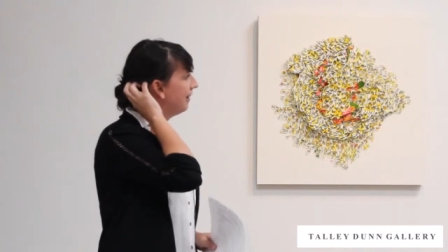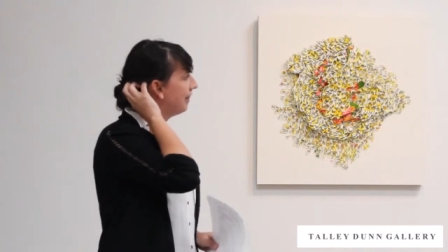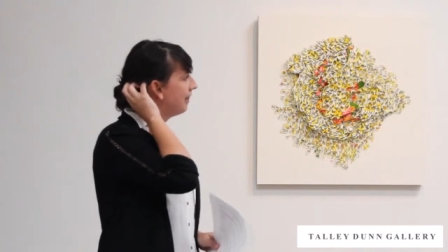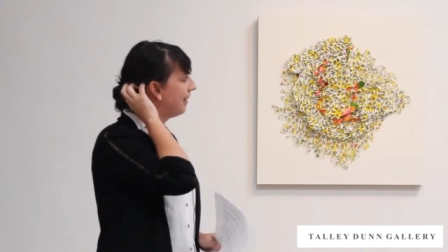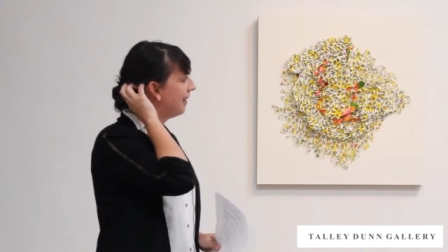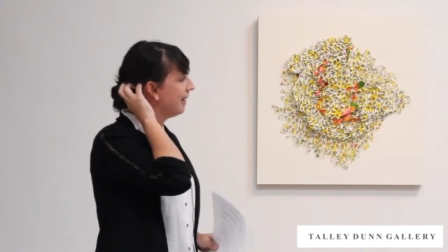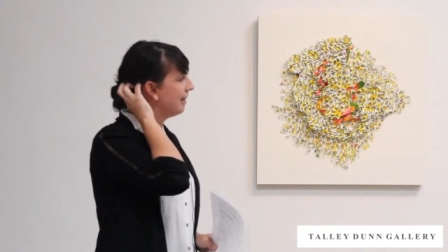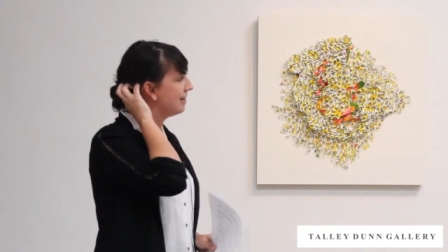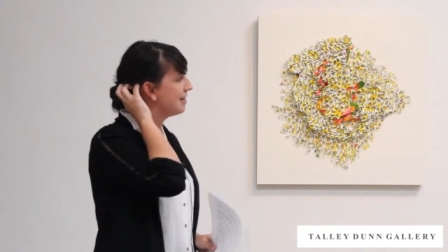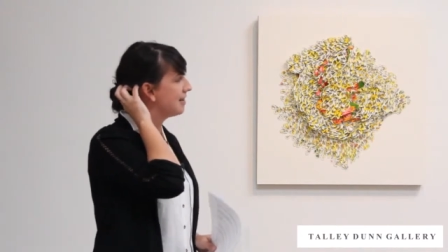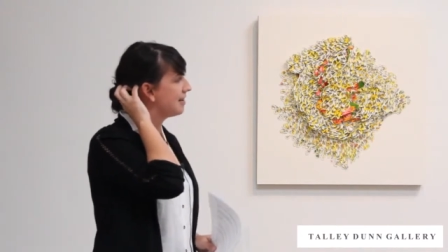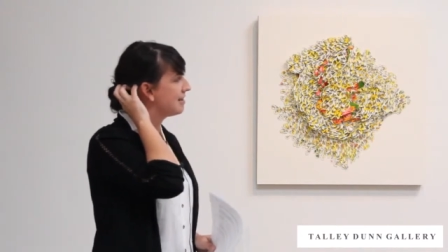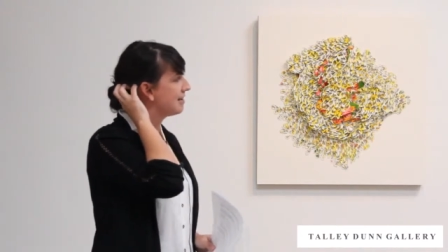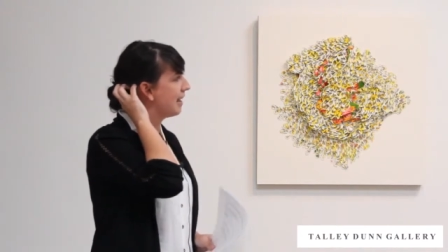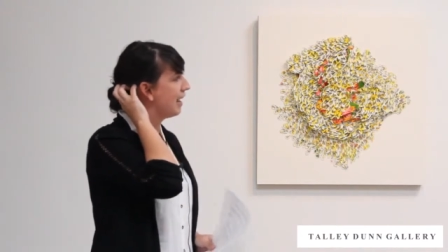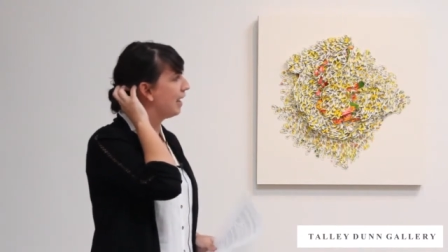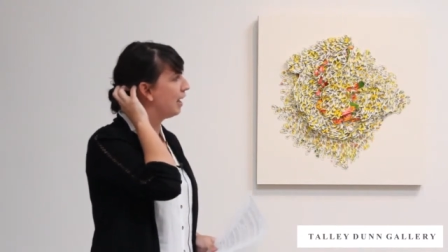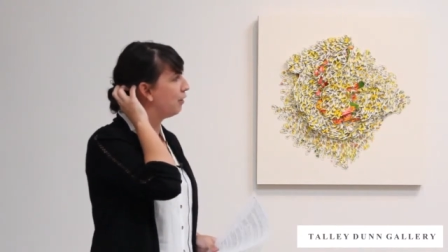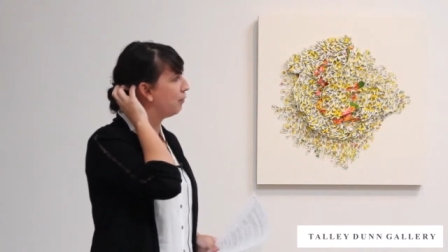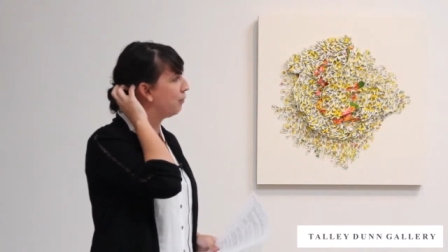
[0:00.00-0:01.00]
thing to
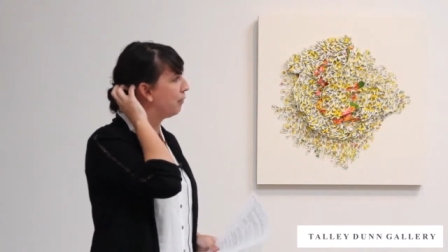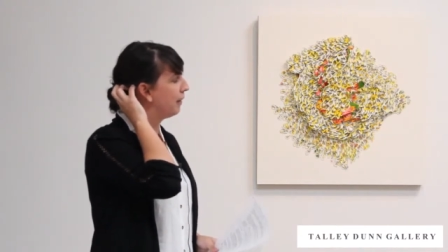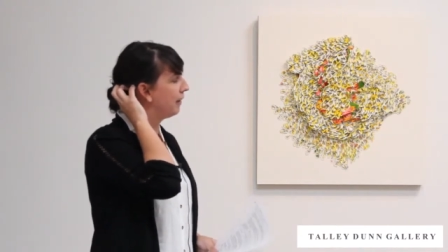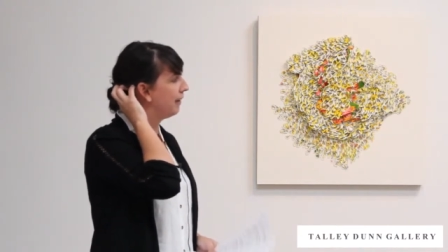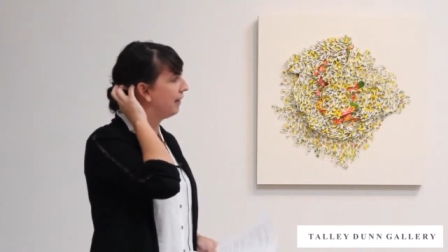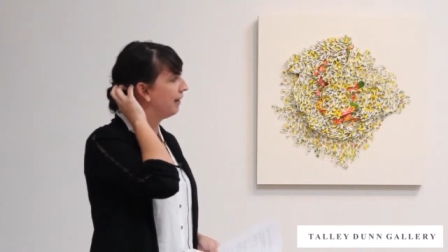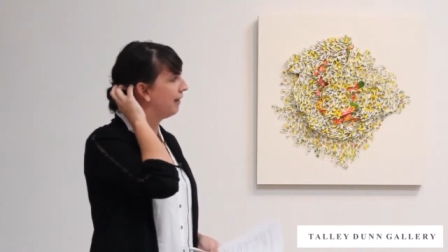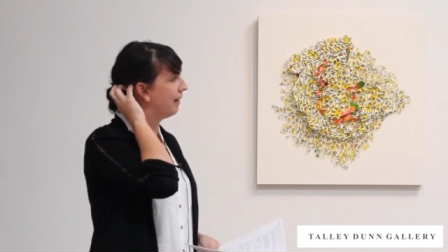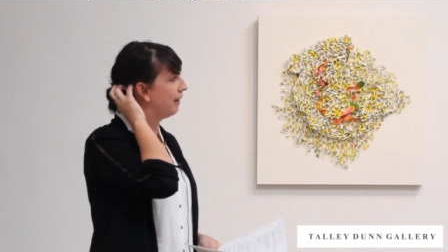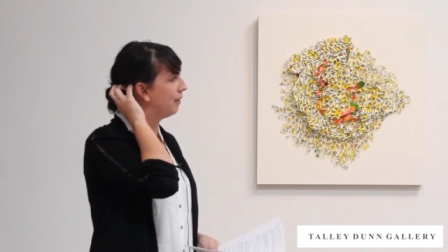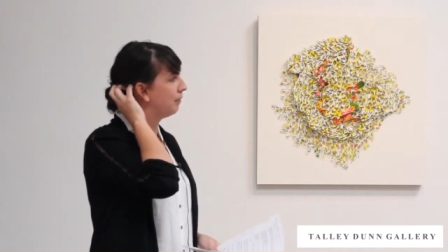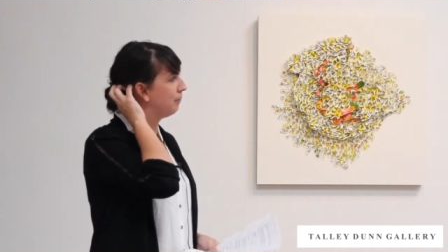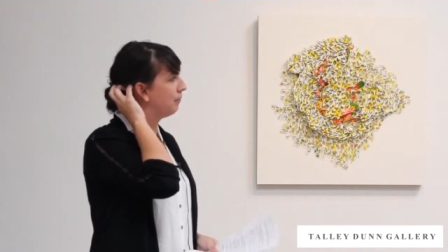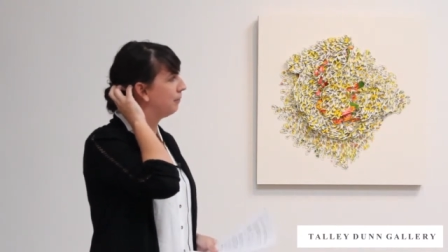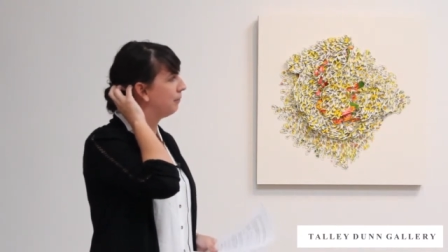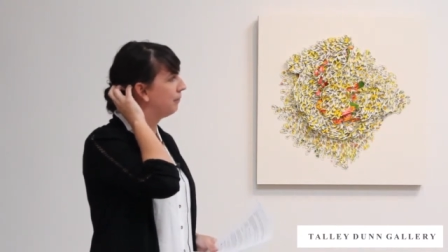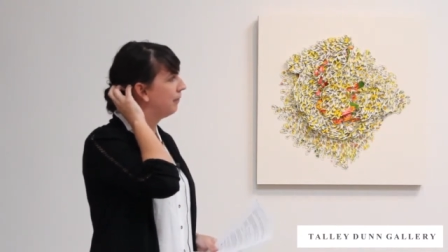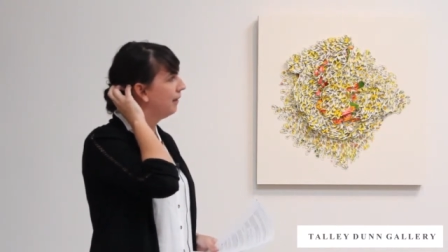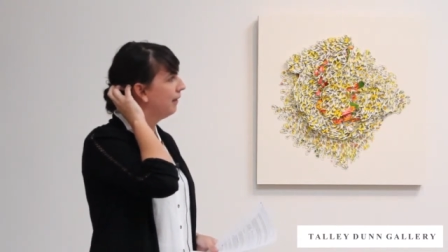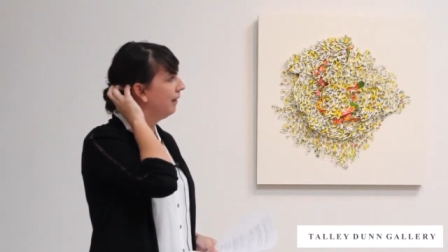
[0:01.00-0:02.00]
say, but
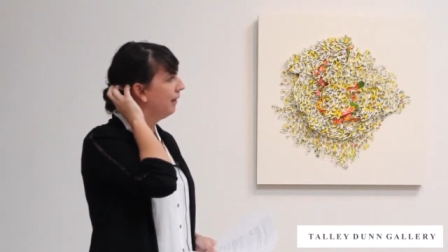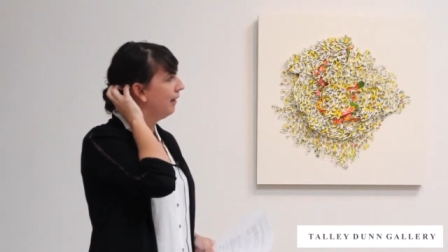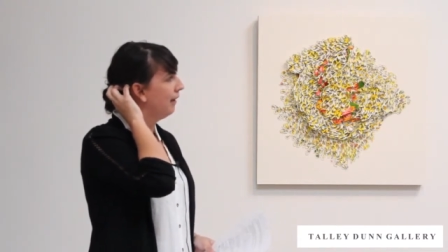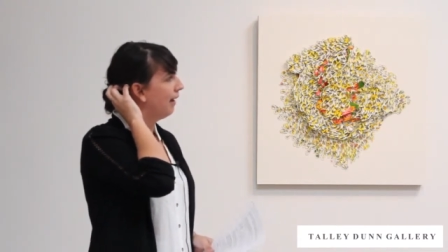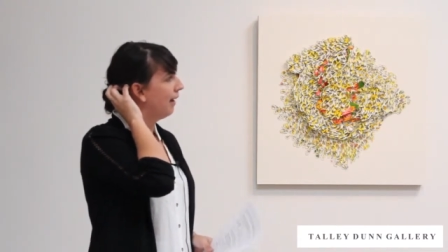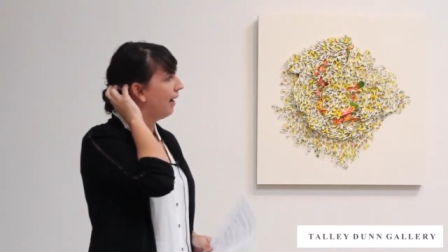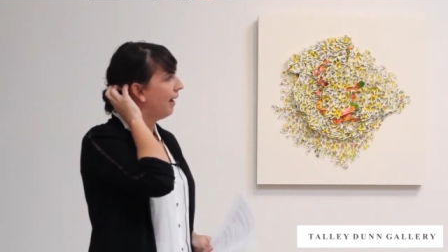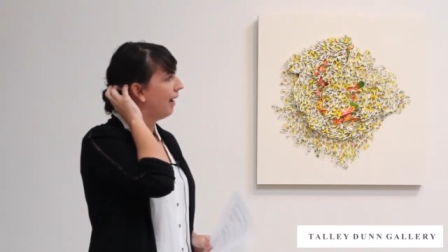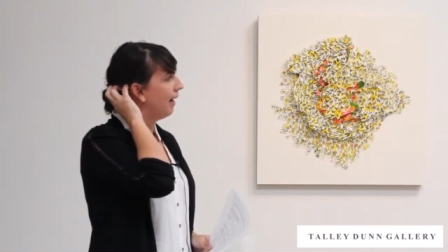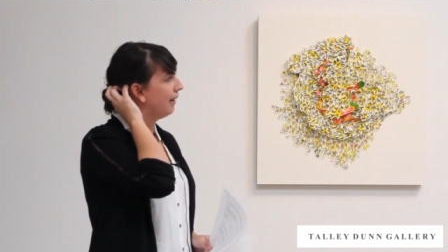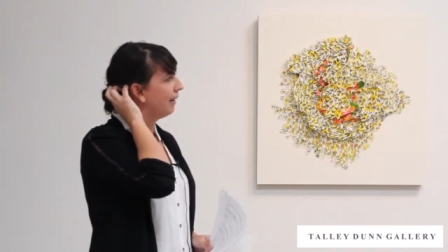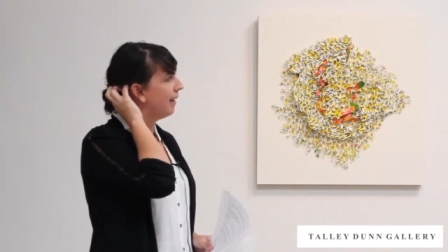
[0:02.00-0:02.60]
I